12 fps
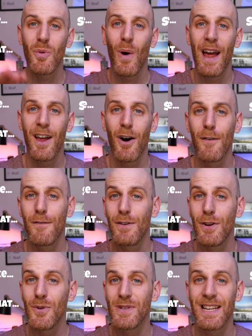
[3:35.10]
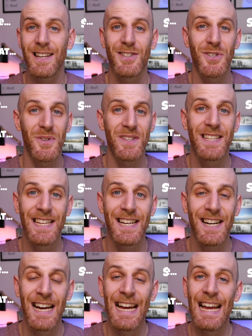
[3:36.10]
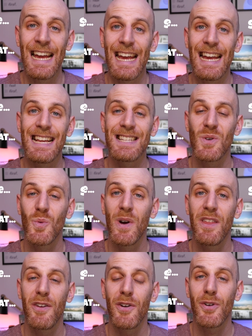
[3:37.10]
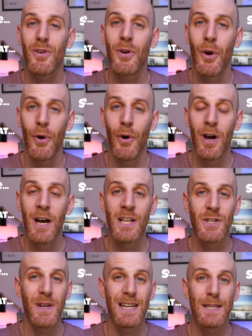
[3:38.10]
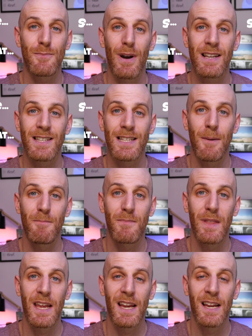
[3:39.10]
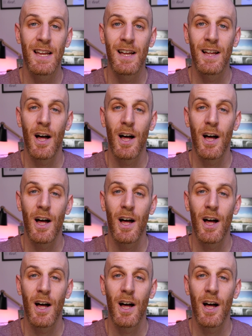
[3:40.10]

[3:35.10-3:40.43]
way of using sentir is with que to express something